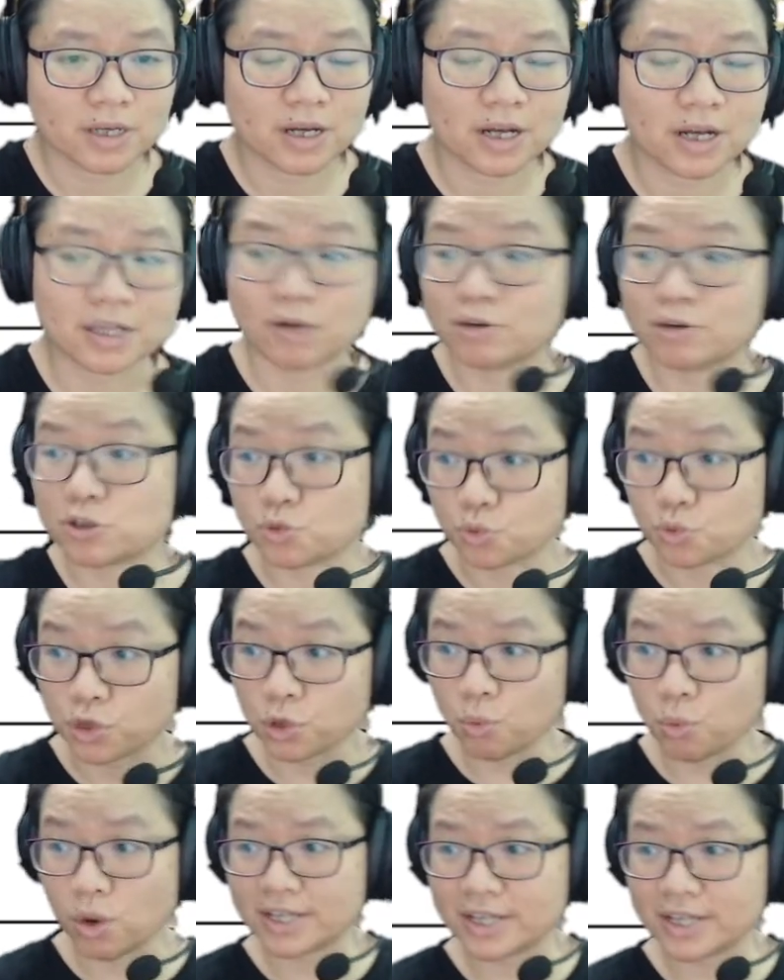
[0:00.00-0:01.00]
Now it's
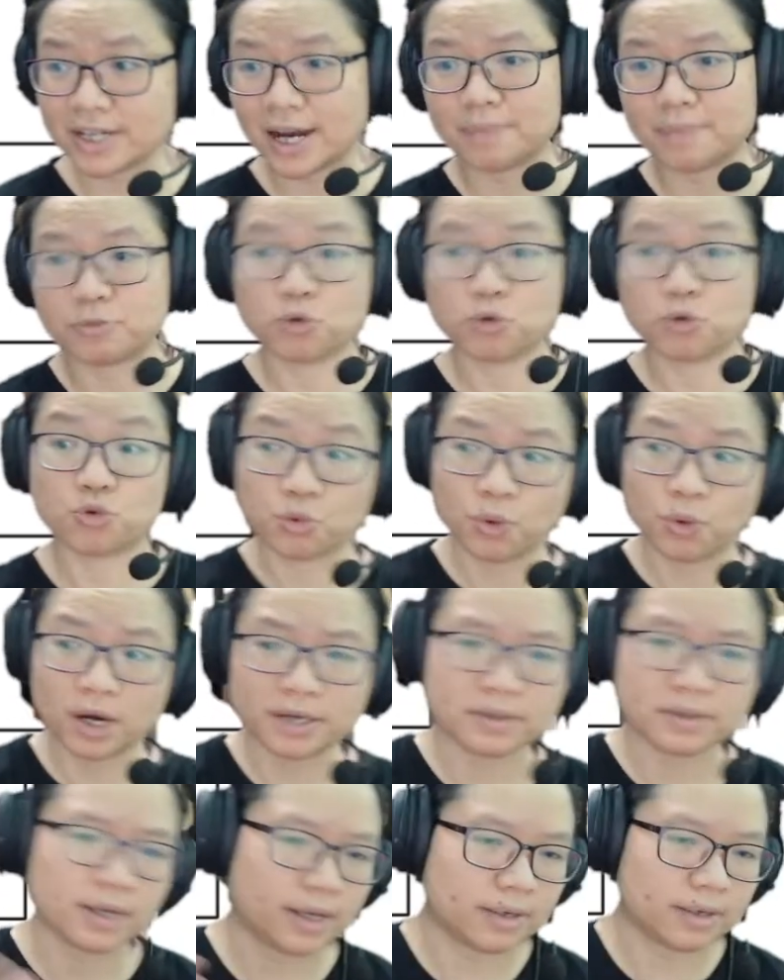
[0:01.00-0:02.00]
rewind time. You
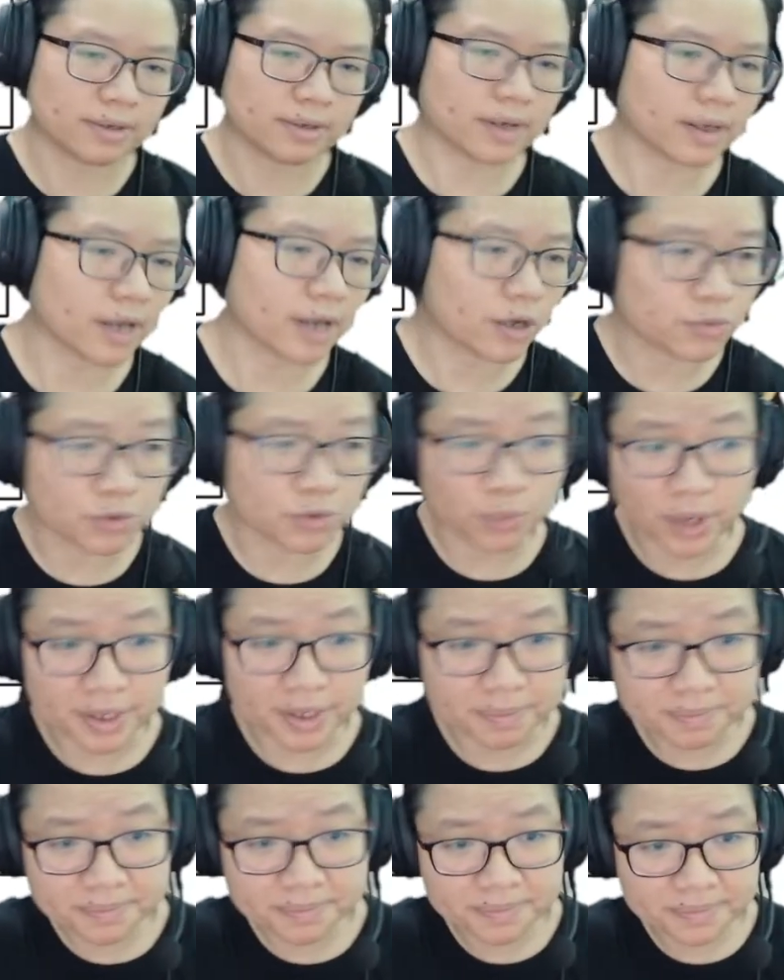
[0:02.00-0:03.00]
rewind. I can't
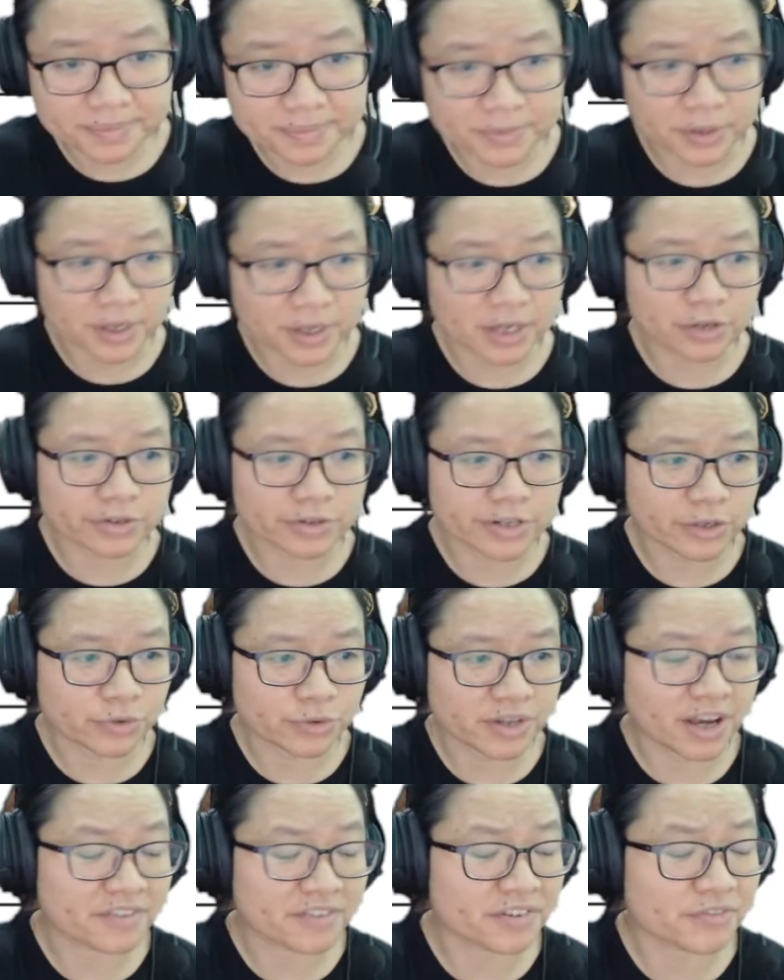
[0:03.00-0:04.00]
rewind, okay, because I
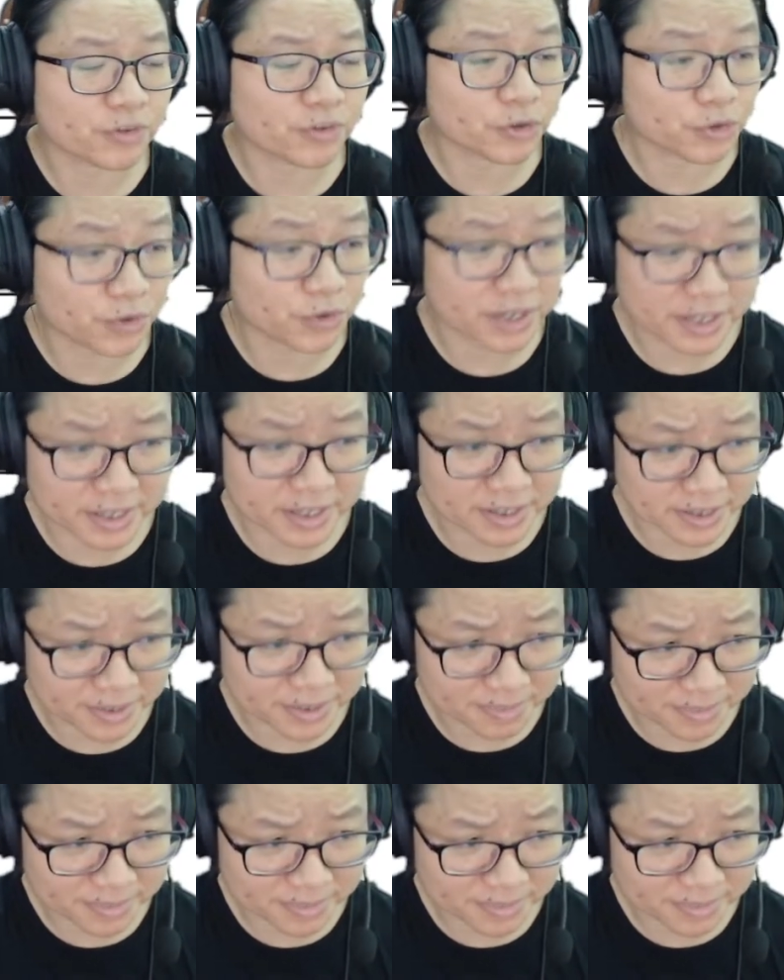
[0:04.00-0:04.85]
don't have a photo editor.